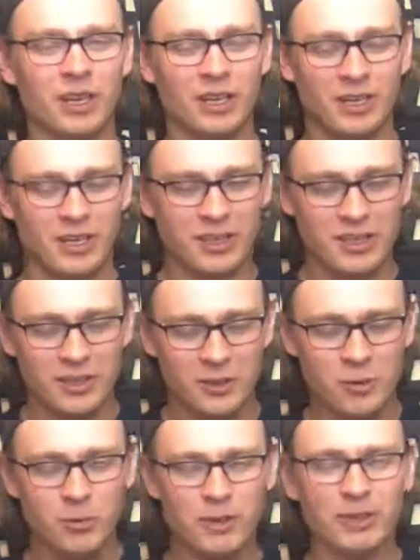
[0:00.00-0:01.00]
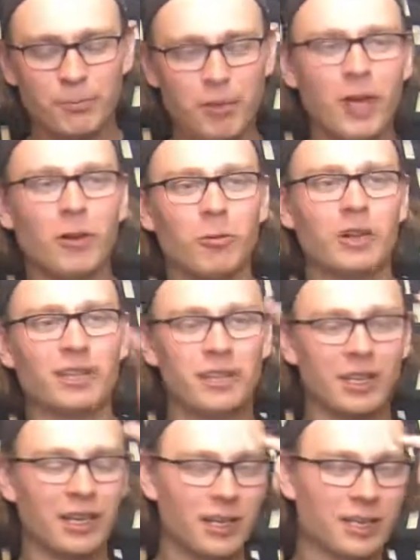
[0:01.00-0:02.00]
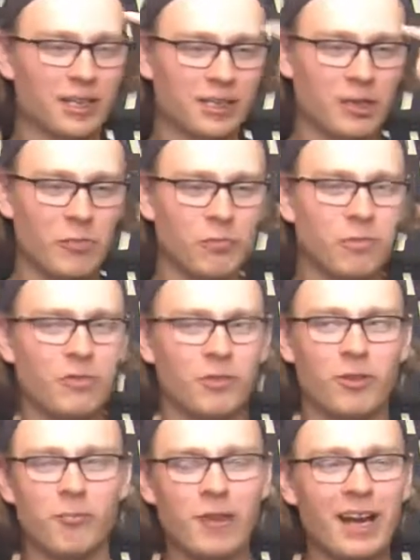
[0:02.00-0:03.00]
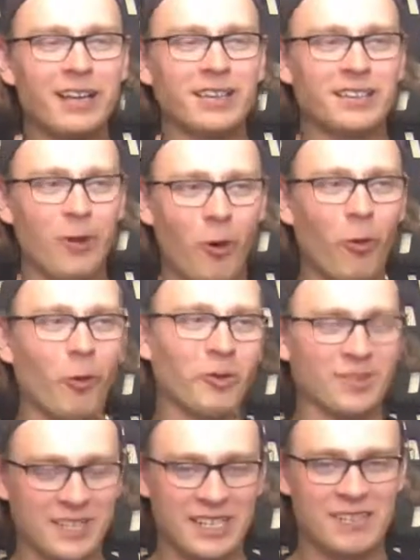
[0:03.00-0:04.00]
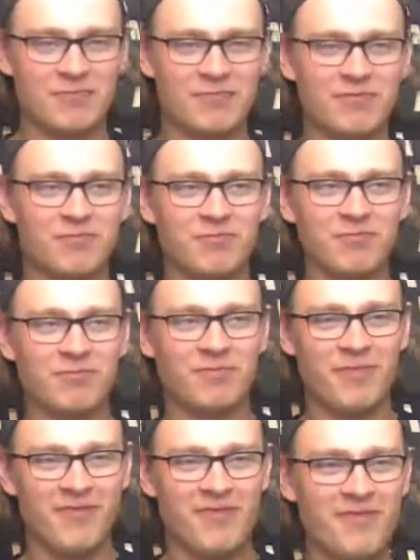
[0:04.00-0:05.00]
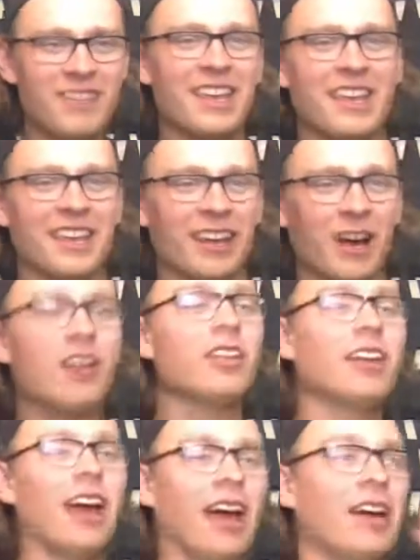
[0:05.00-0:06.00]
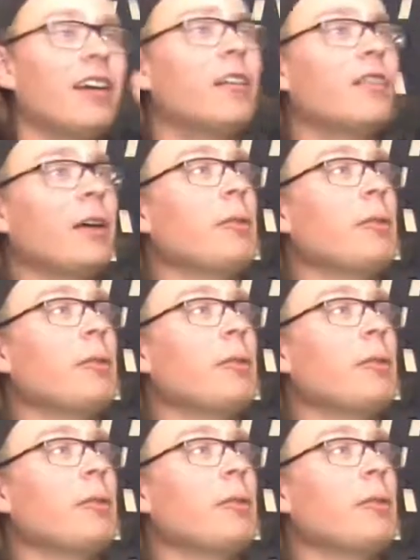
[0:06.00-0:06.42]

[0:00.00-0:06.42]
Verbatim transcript: of like the. You were with the pale one and the red horned. Yes. Thing. Yeah. They